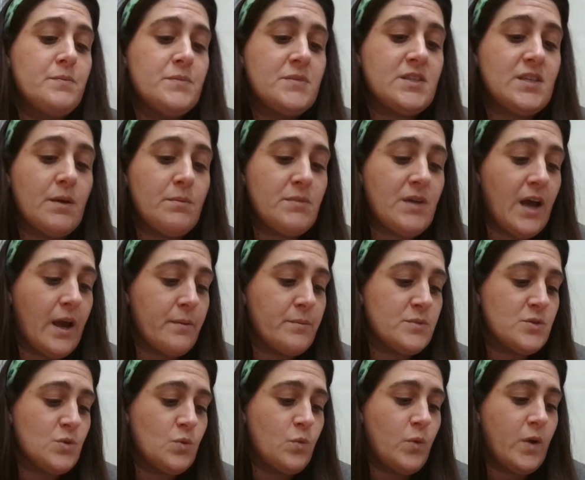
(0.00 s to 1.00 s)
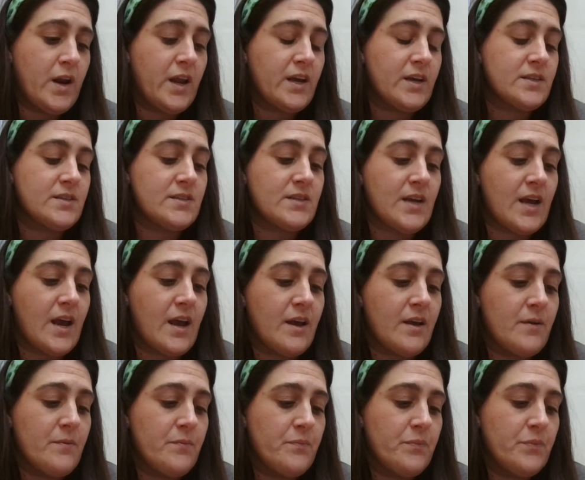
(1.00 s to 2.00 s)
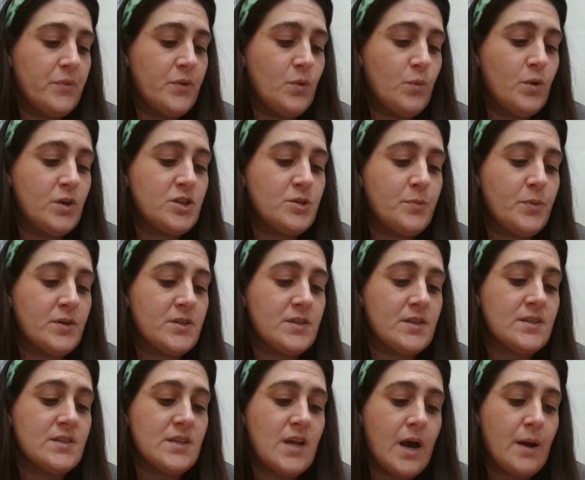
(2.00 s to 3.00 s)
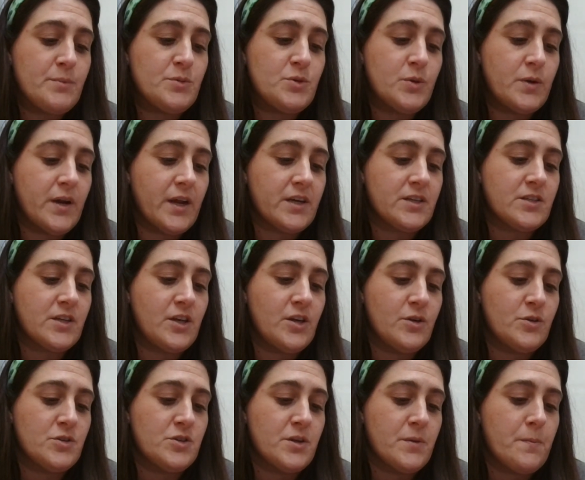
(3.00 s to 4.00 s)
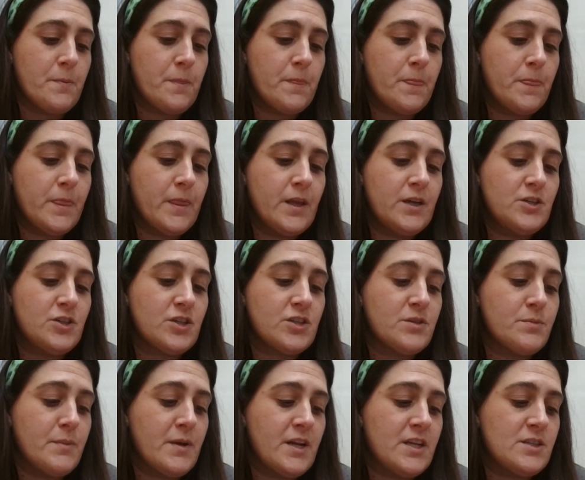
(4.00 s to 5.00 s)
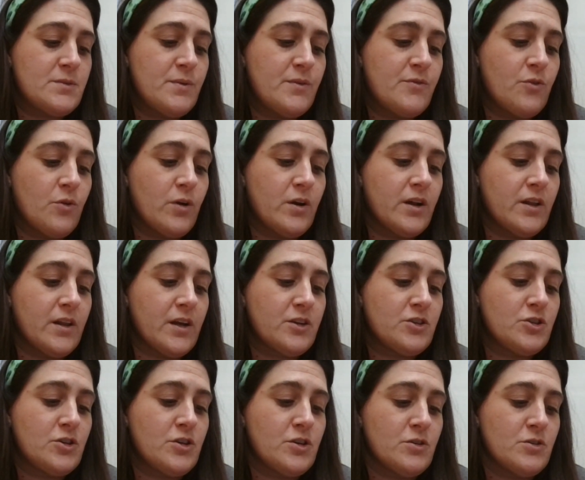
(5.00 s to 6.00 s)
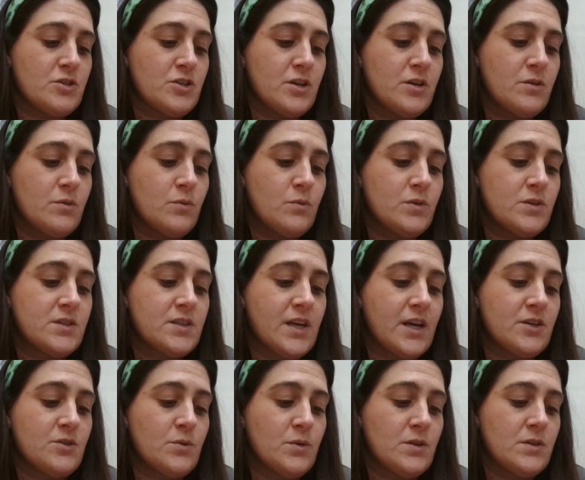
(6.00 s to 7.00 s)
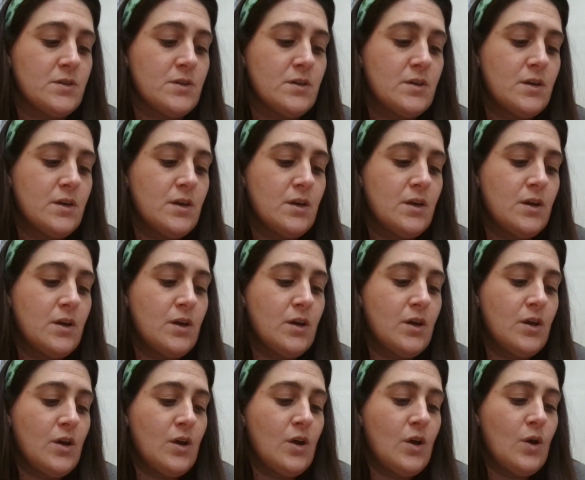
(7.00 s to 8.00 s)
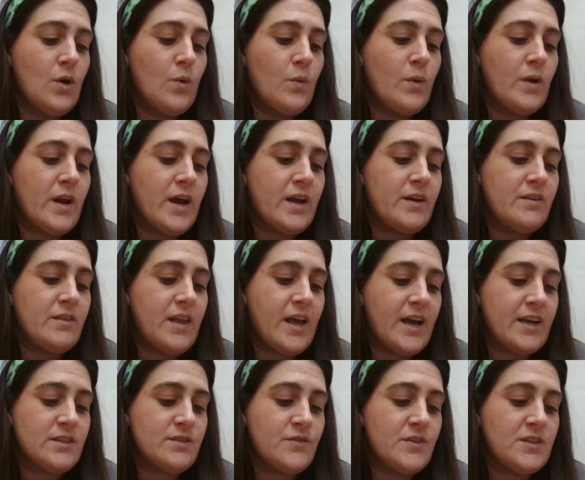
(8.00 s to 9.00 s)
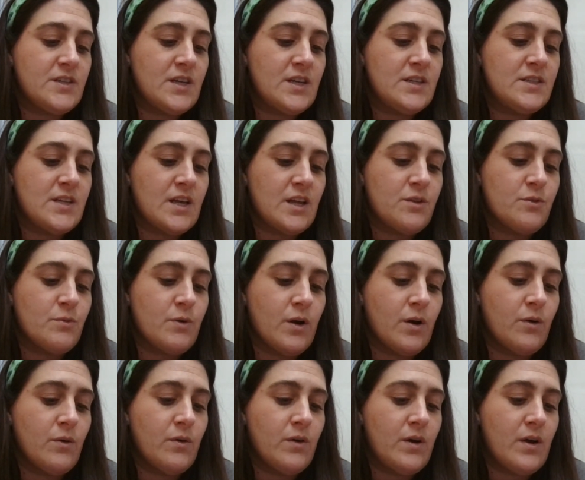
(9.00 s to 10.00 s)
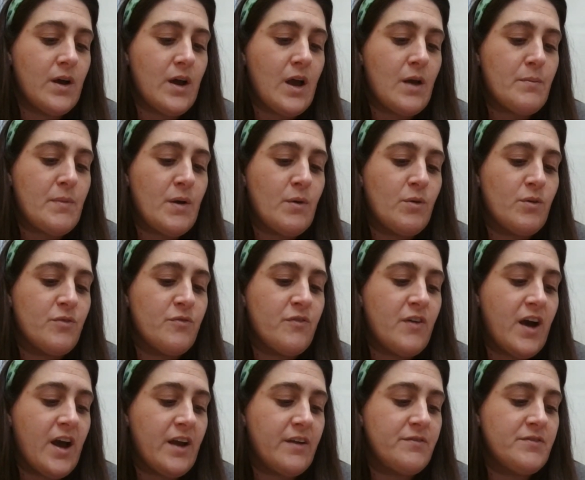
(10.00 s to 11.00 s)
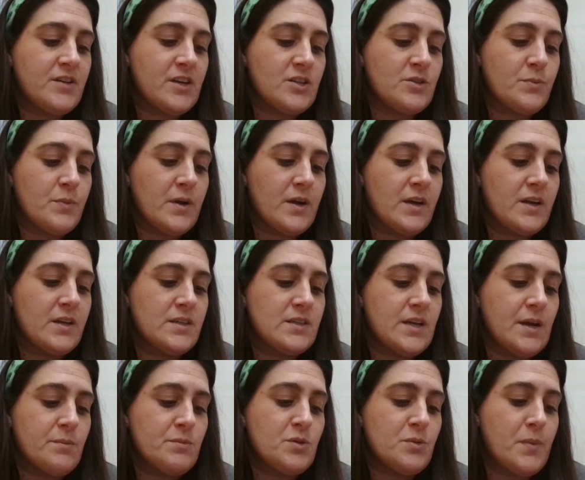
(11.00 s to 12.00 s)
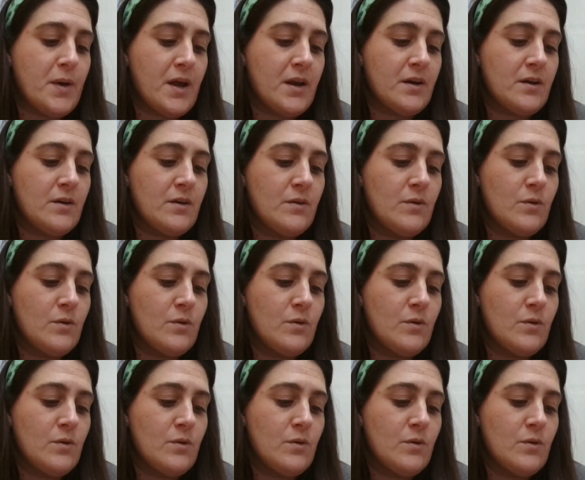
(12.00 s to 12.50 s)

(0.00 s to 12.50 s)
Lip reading: sometimes winning a stay, which puts a stop to an execution, just minutes before an electrocution was scheduled. When I'd last visited death row, I met with 5 desperate condemned men: